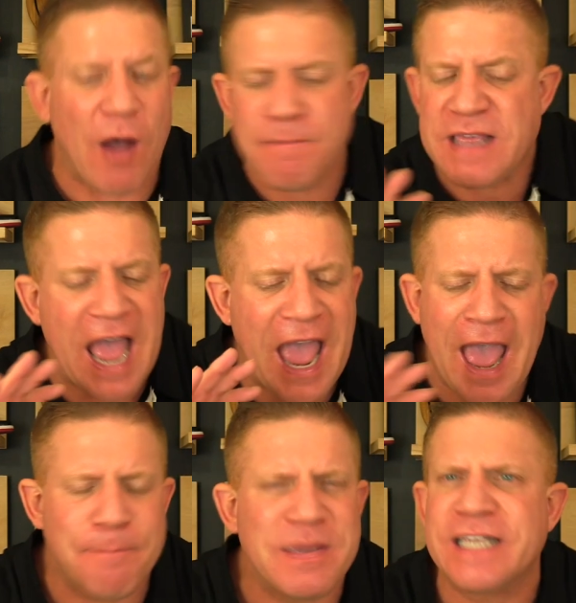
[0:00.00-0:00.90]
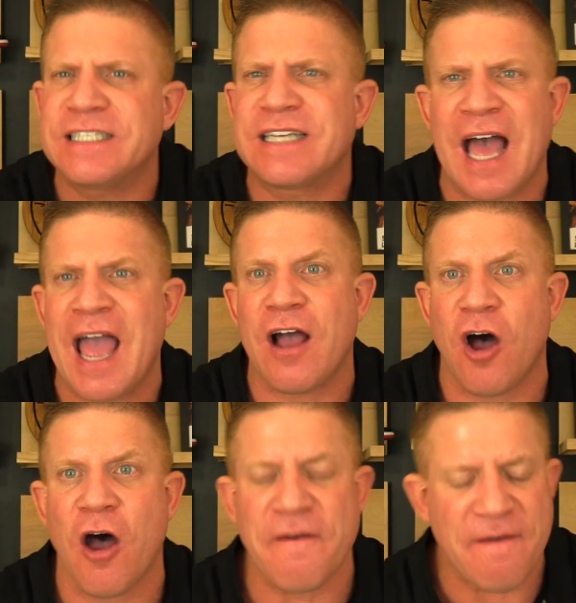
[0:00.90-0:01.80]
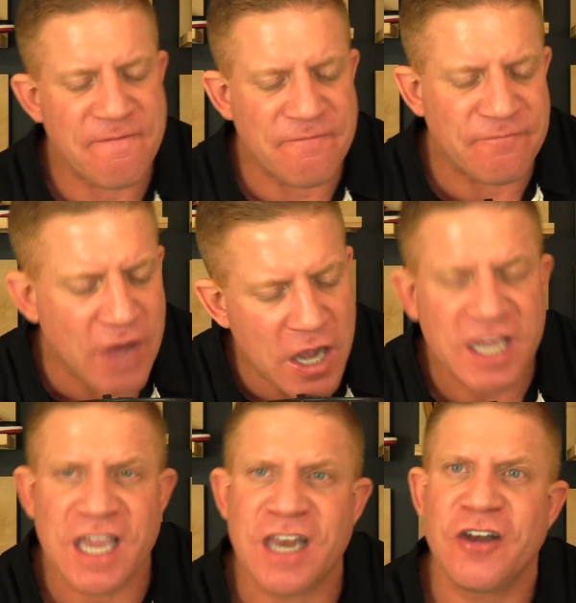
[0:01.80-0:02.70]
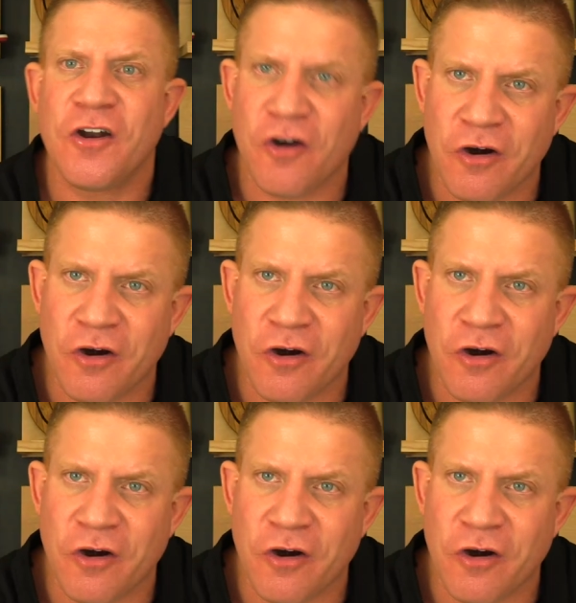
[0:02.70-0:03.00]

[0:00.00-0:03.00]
I'd be the happiest guy on fucking